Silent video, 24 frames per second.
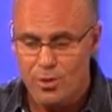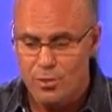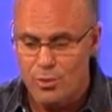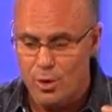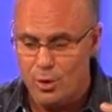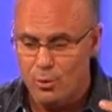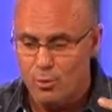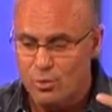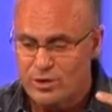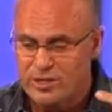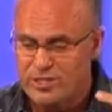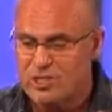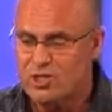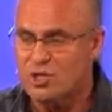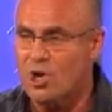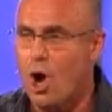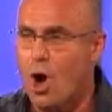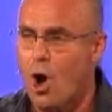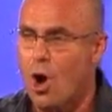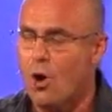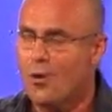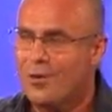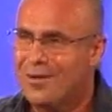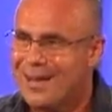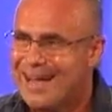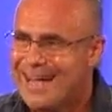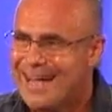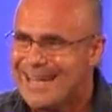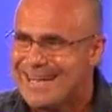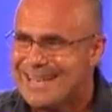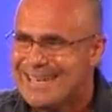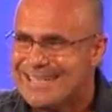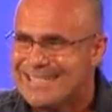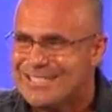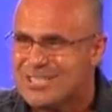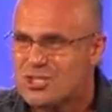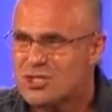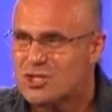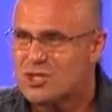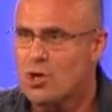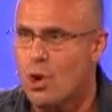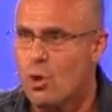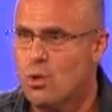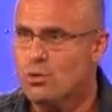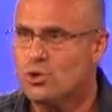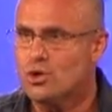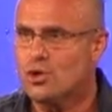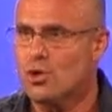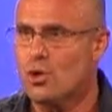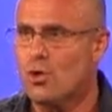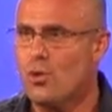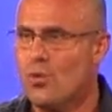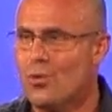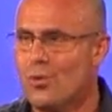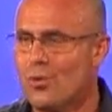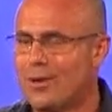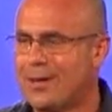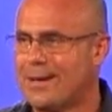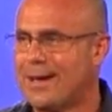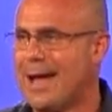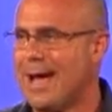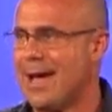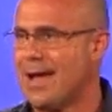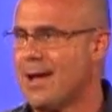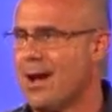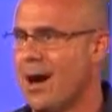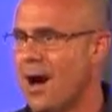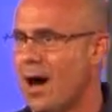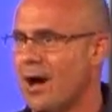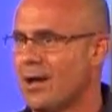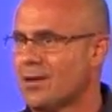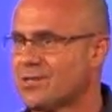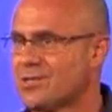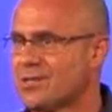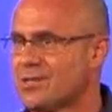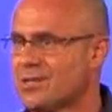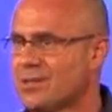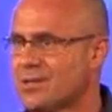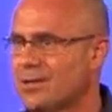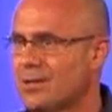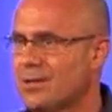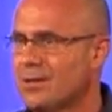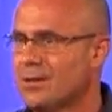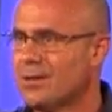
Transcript: The result, social chaos.